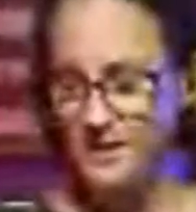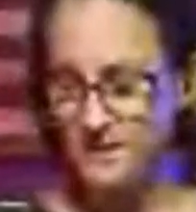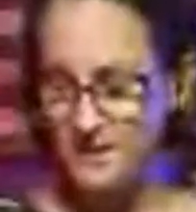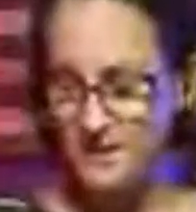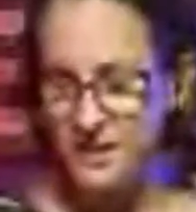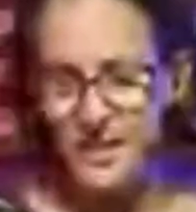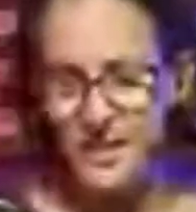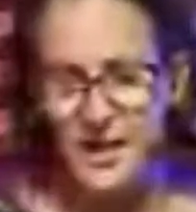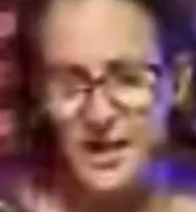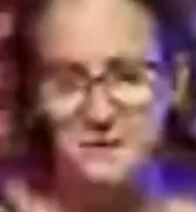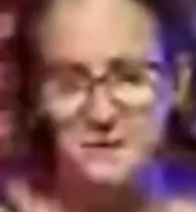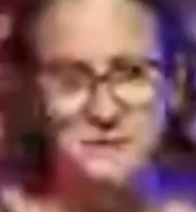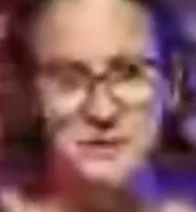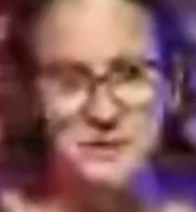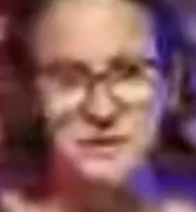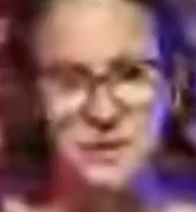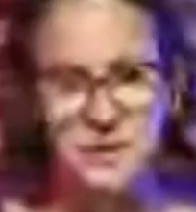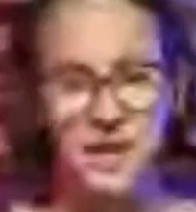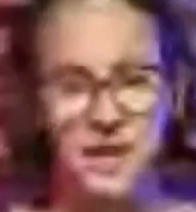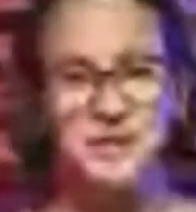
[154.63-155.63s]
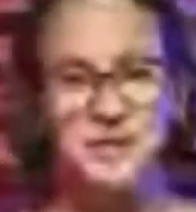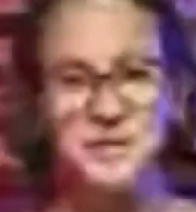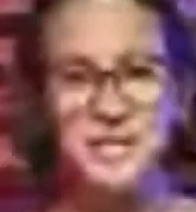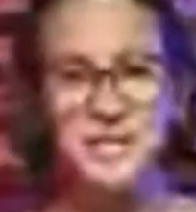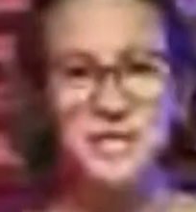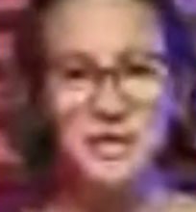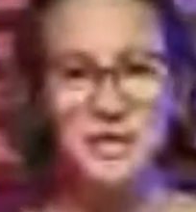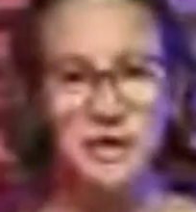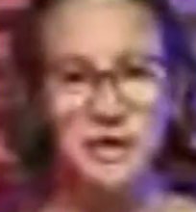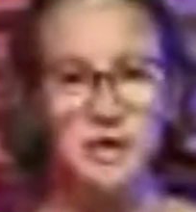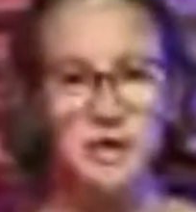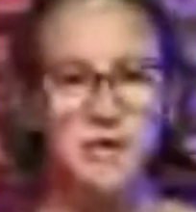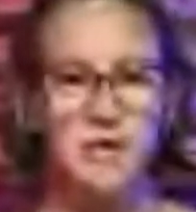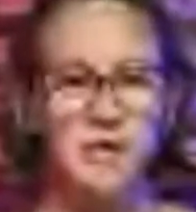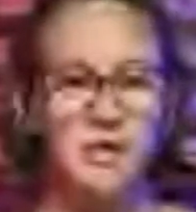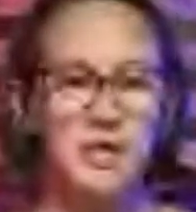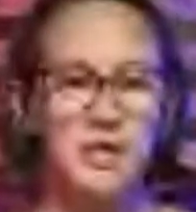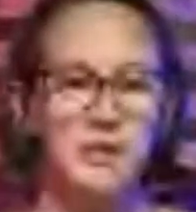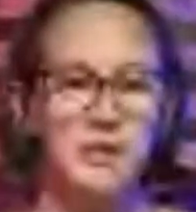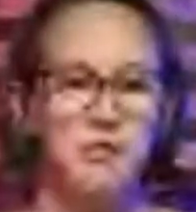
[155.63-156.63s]
He has this idea
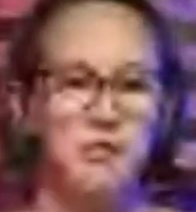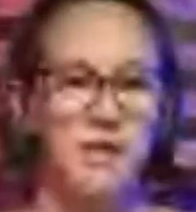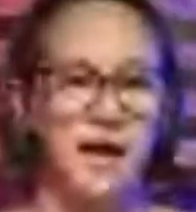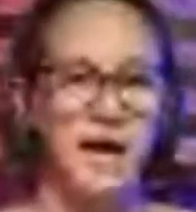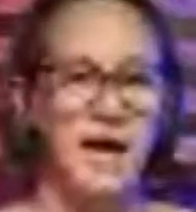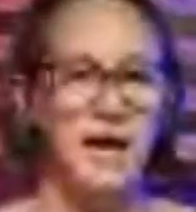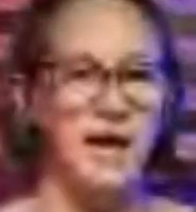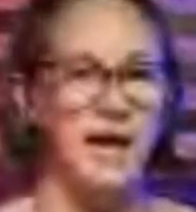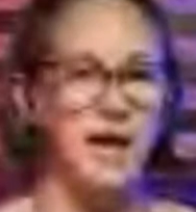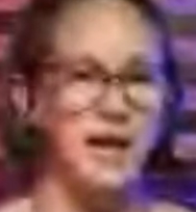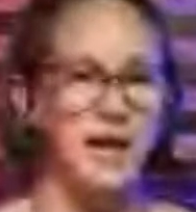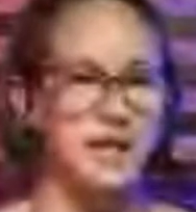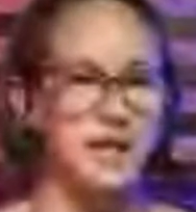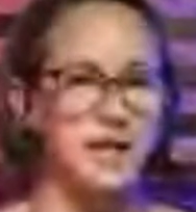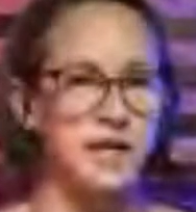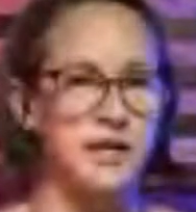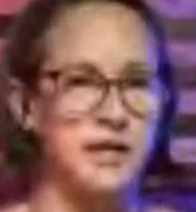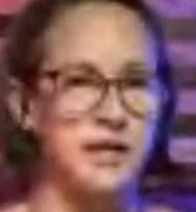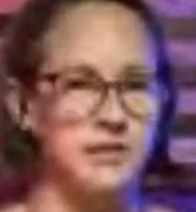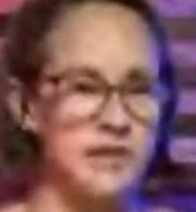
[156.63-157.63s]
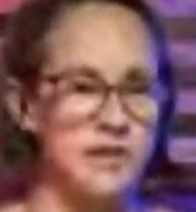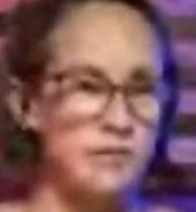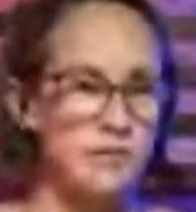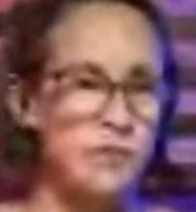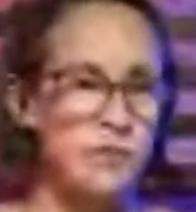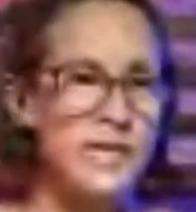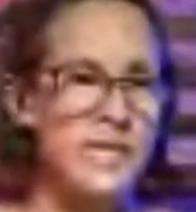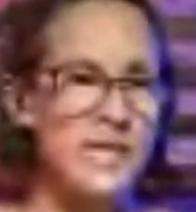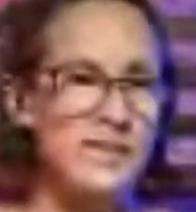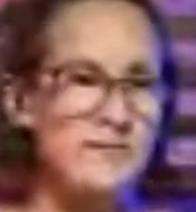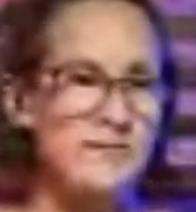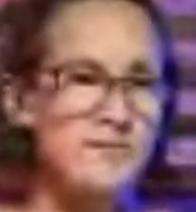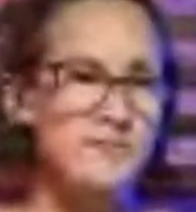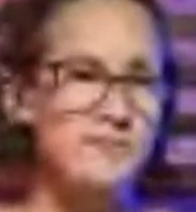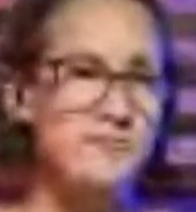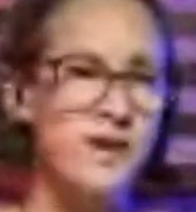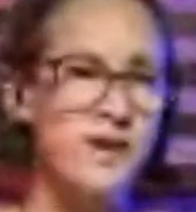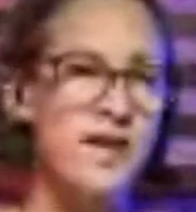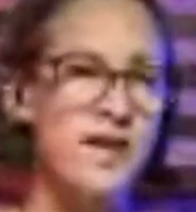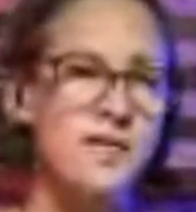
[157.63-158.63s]
that and that we can
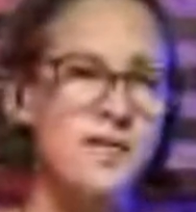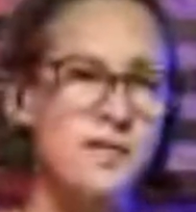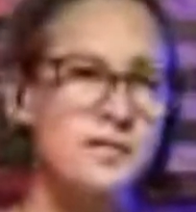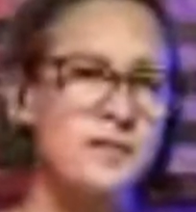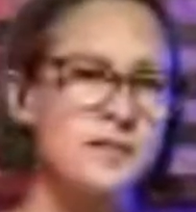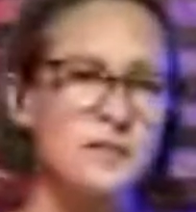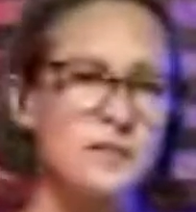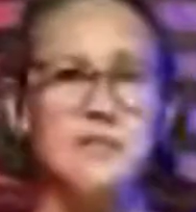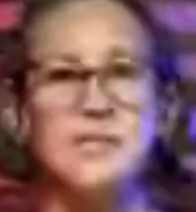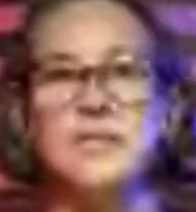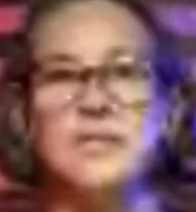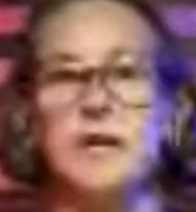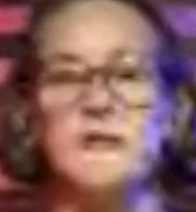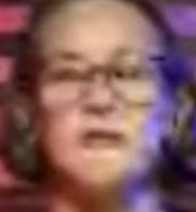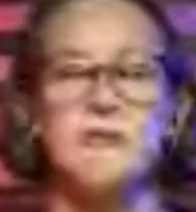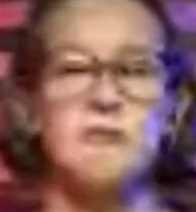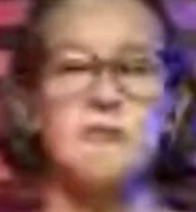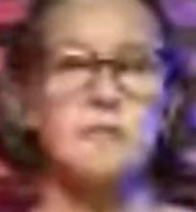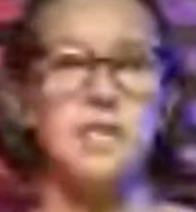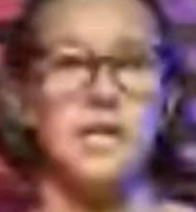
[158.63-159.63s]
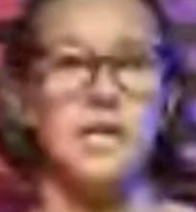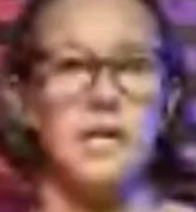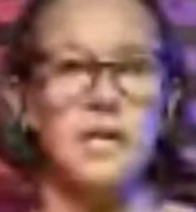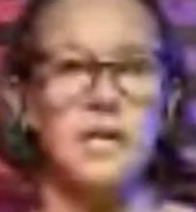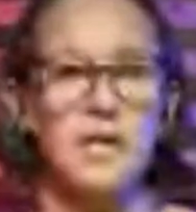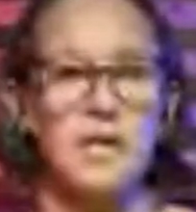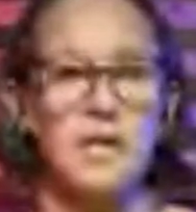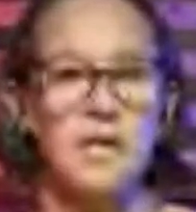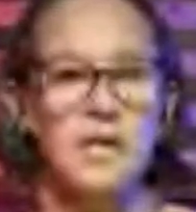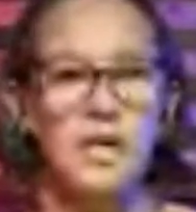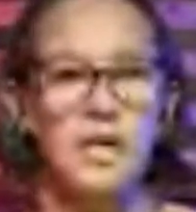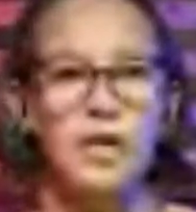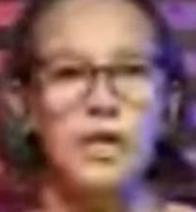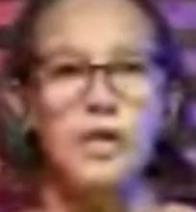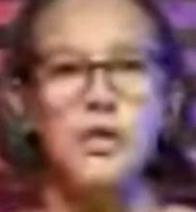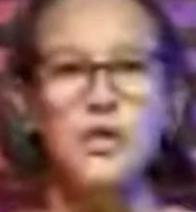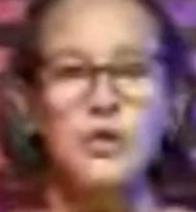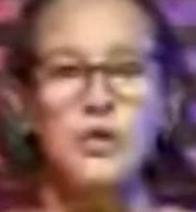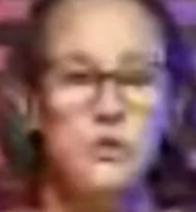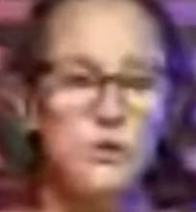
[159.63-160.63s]
fund the government
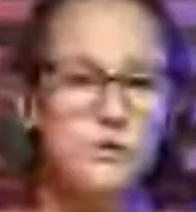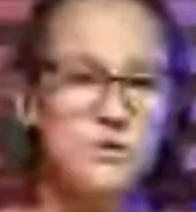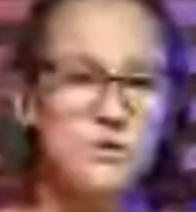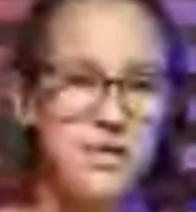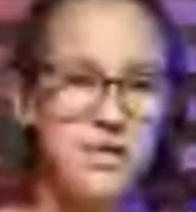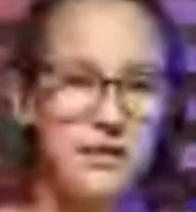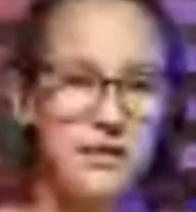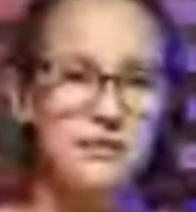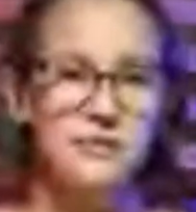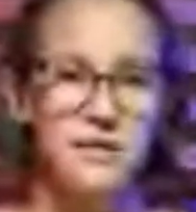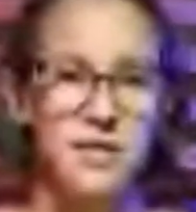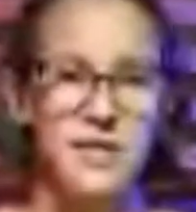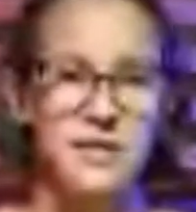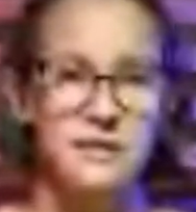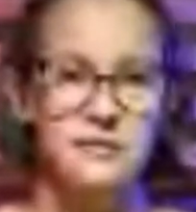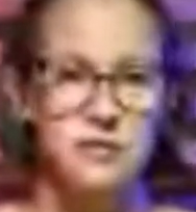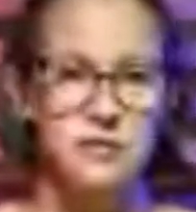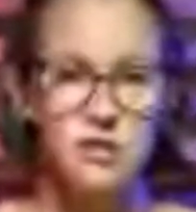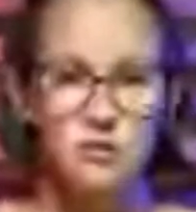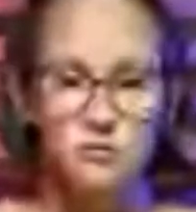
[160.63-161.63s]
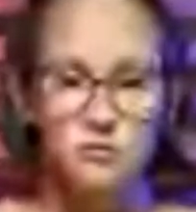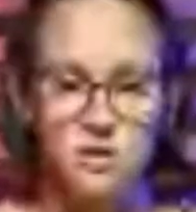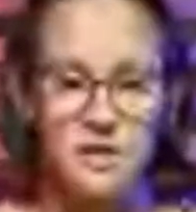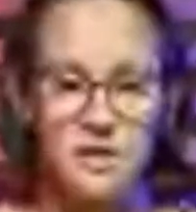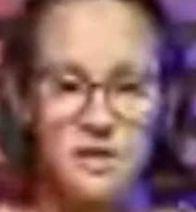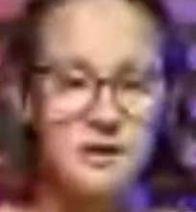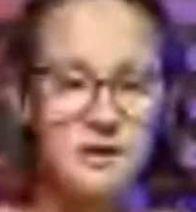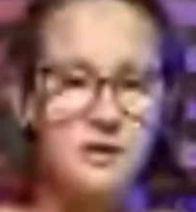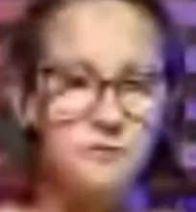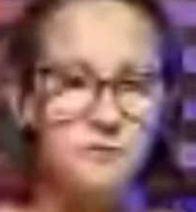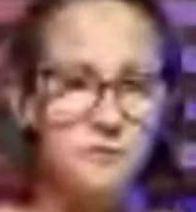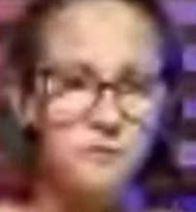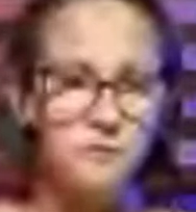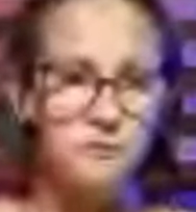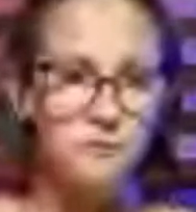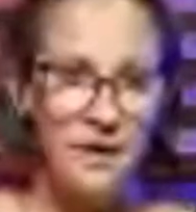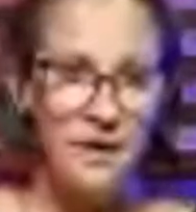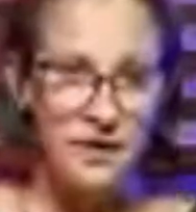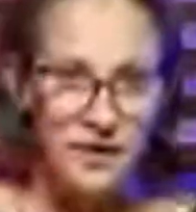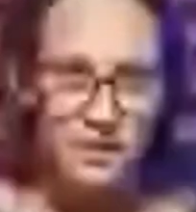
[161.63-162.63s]
using things using
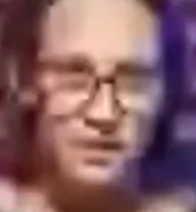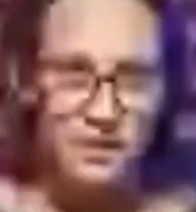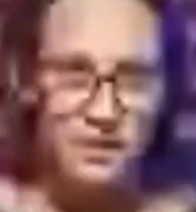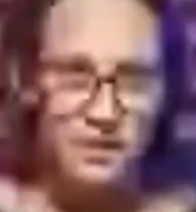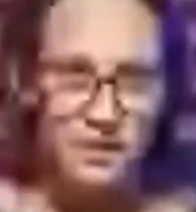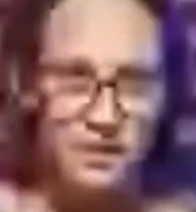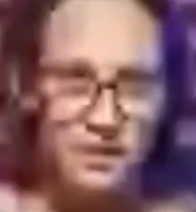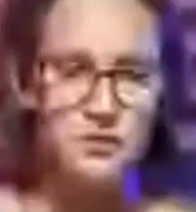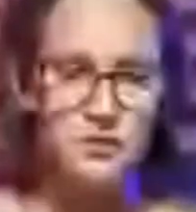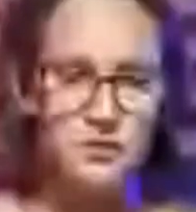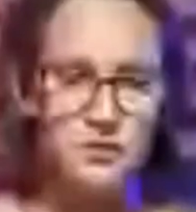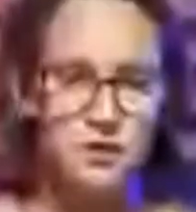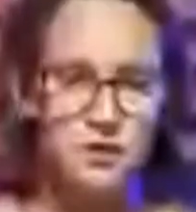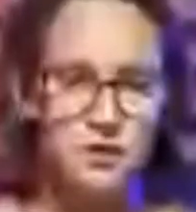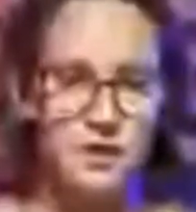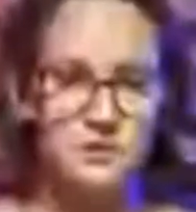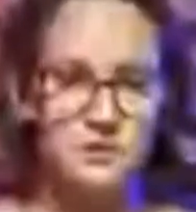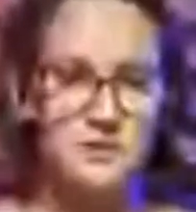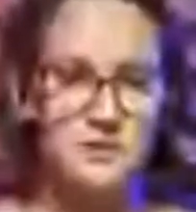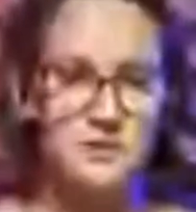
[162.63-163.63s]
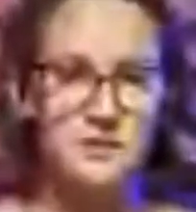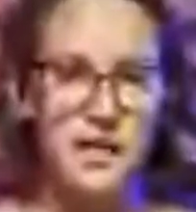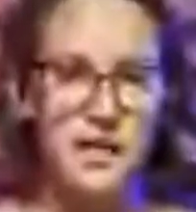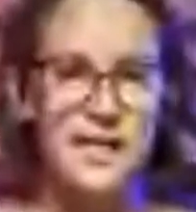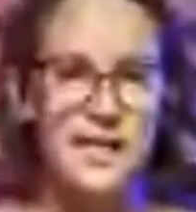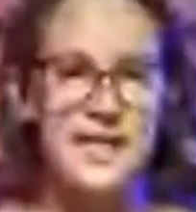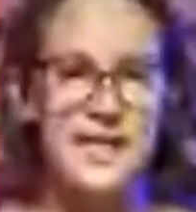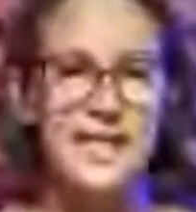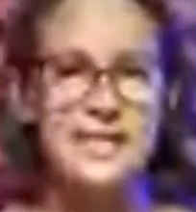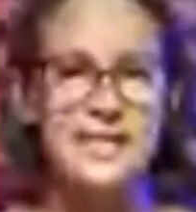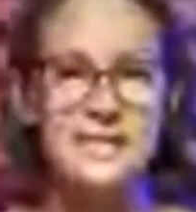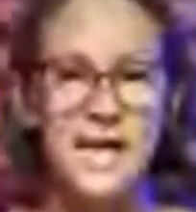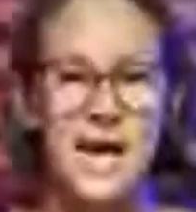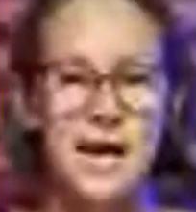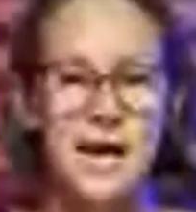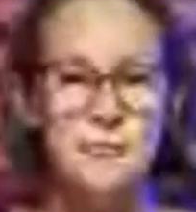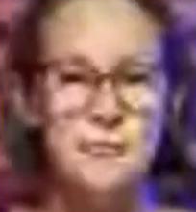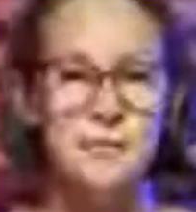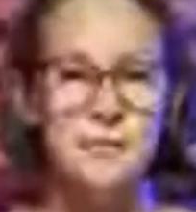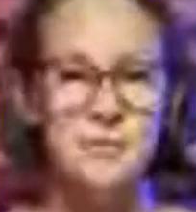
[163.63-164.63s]
financial instruments like
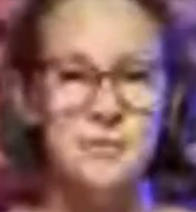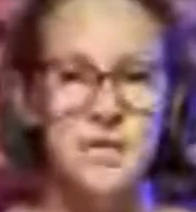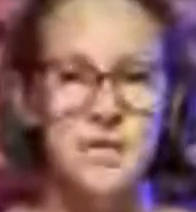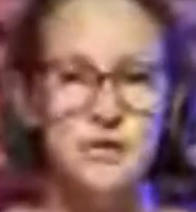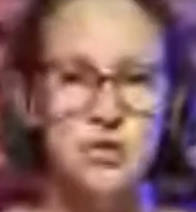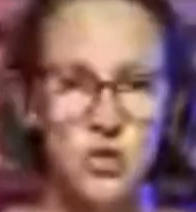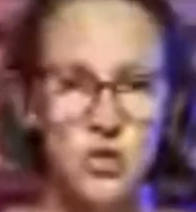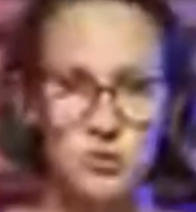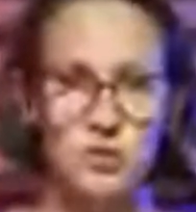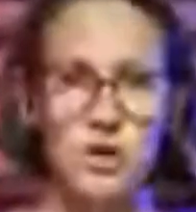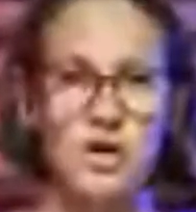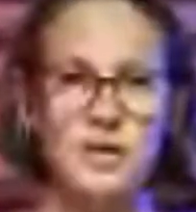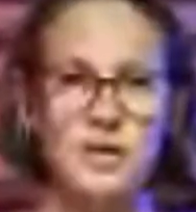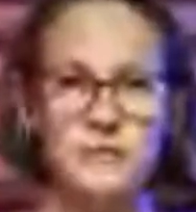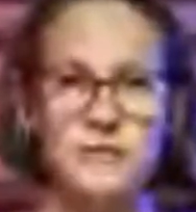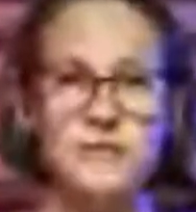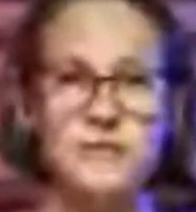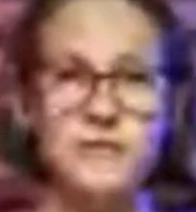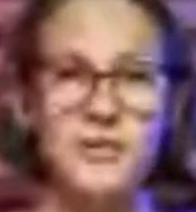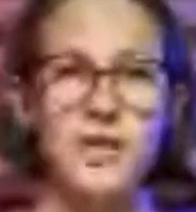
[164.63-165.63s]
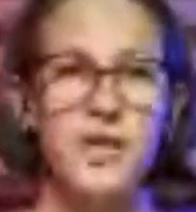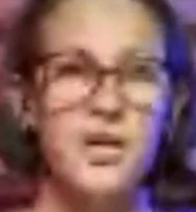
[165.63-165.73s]
endowments and trusts,